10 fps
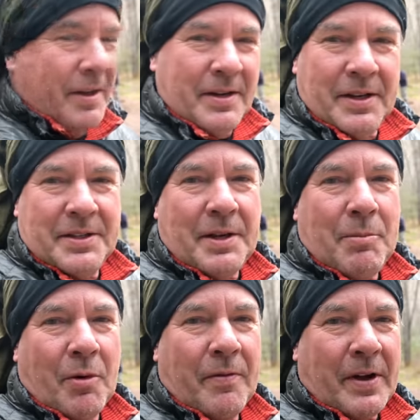Didn't
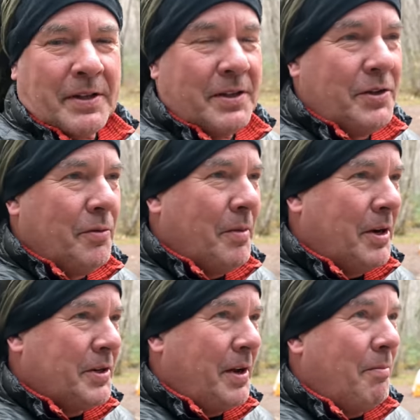seem to affect it too
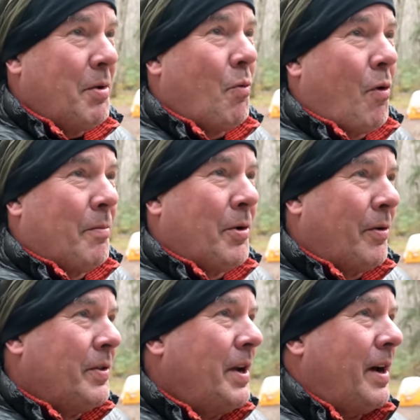much, kept me warm
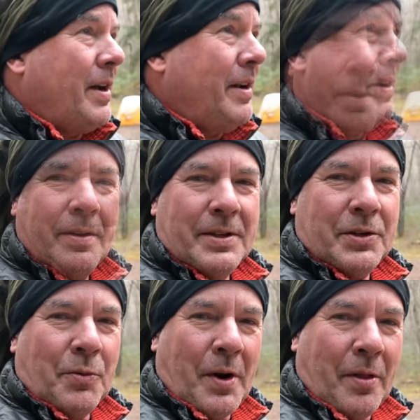during the night. This
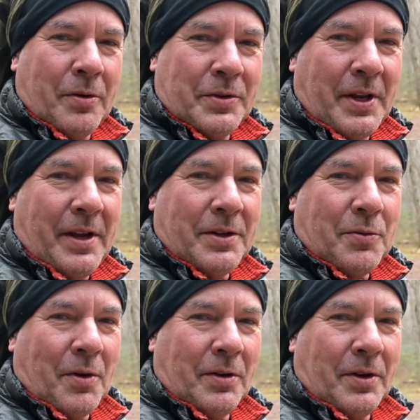is one of those
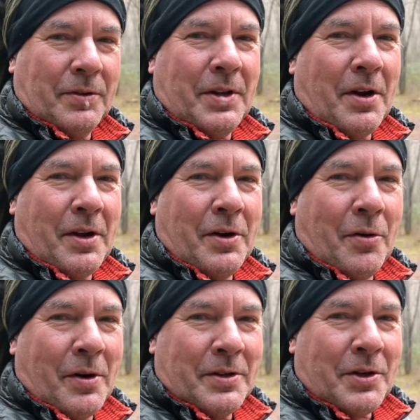days where a little Dunkin'
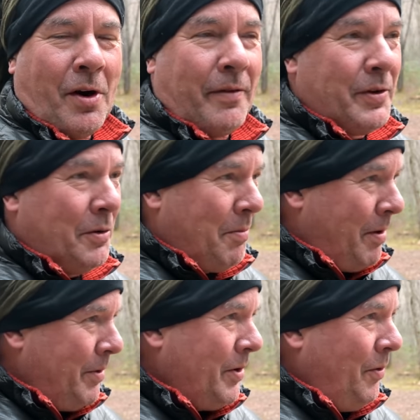Donuts coffee will
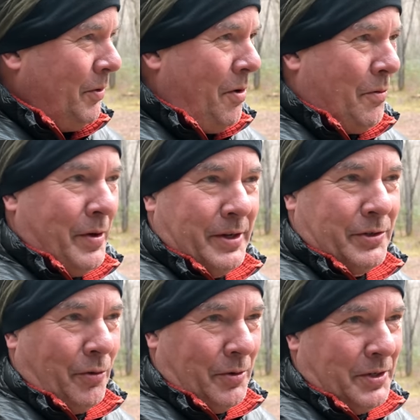probably go a long
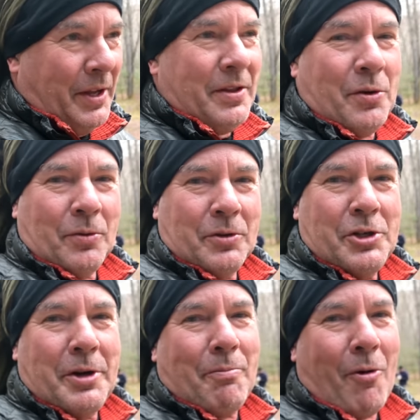ways towards getting the old
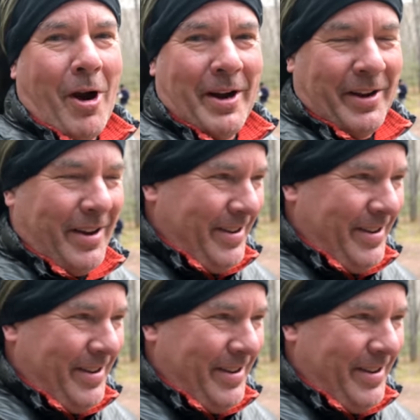ship righted.